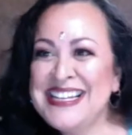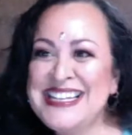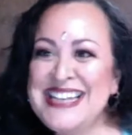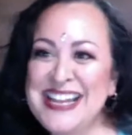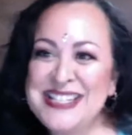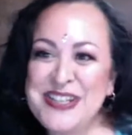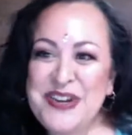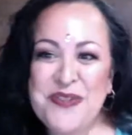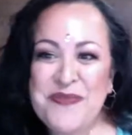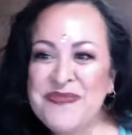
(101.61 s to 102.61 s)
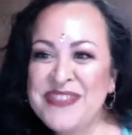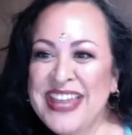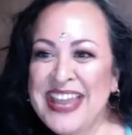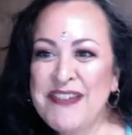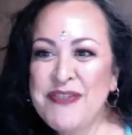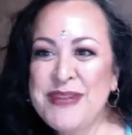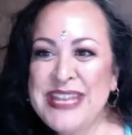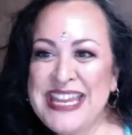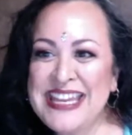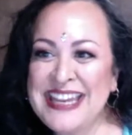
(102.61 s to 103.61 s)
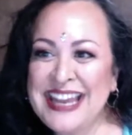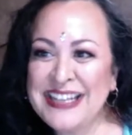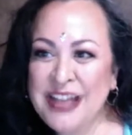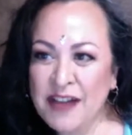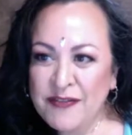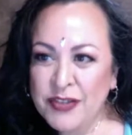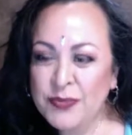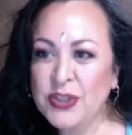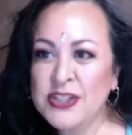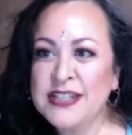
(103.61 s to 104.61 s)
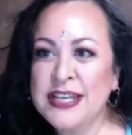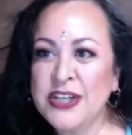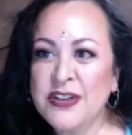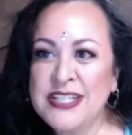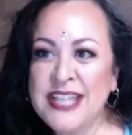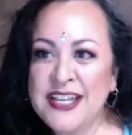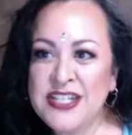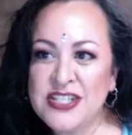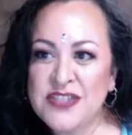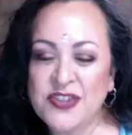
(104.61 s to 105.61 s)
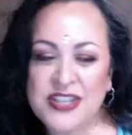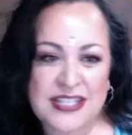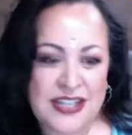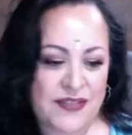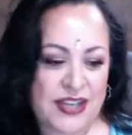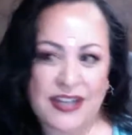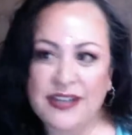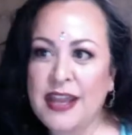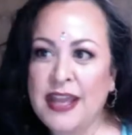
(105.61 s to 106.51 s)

Yeah, so everybody get comfortable. Set your intentions for this evening.